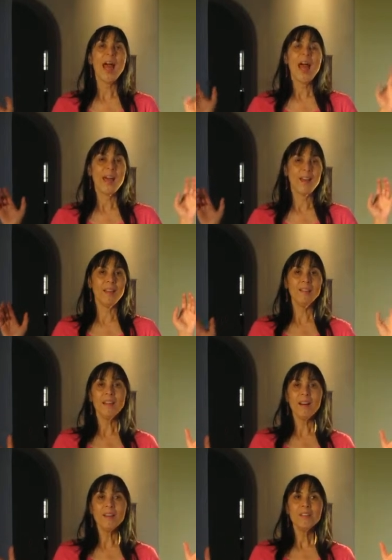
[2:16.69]
and I
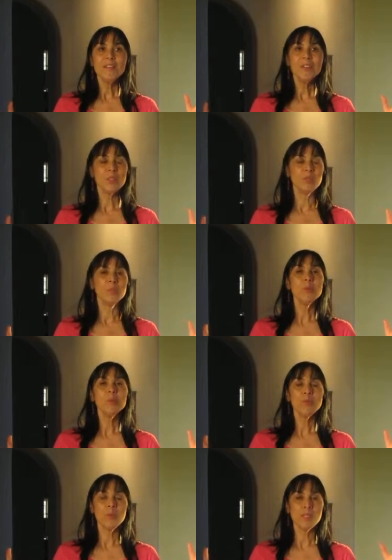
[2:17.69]
love to
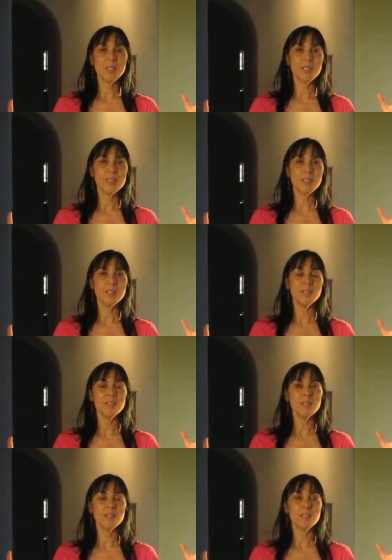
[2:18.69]
move through the
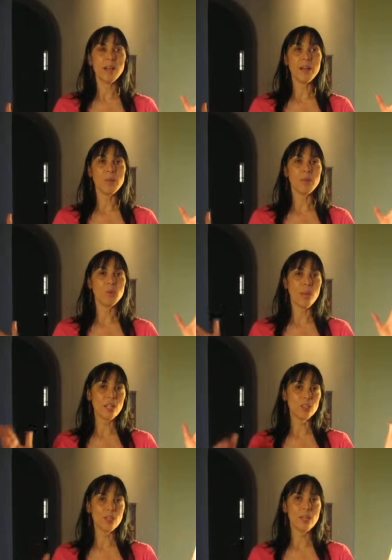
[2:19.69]
seasons
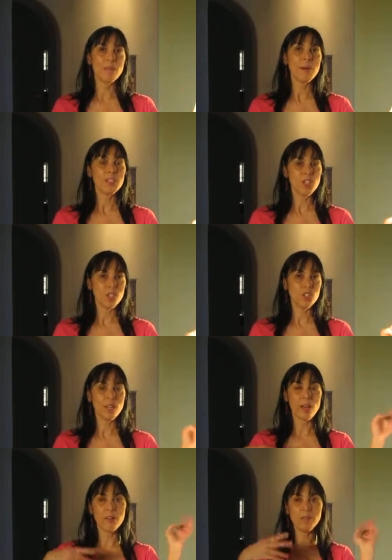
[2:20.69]
gradually by changing
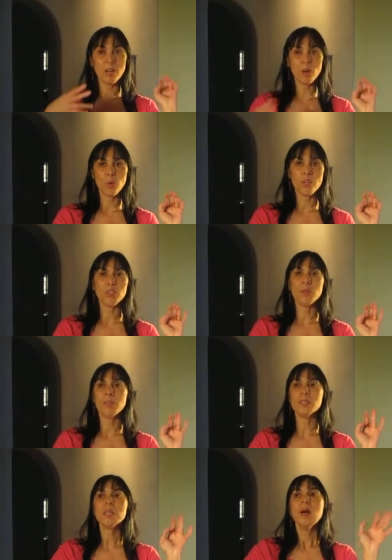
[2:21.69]
out flower
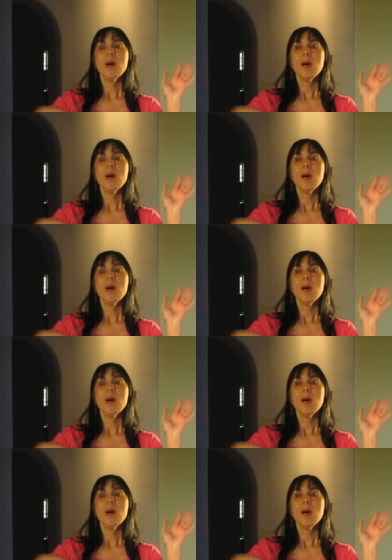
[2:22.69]
arrangements,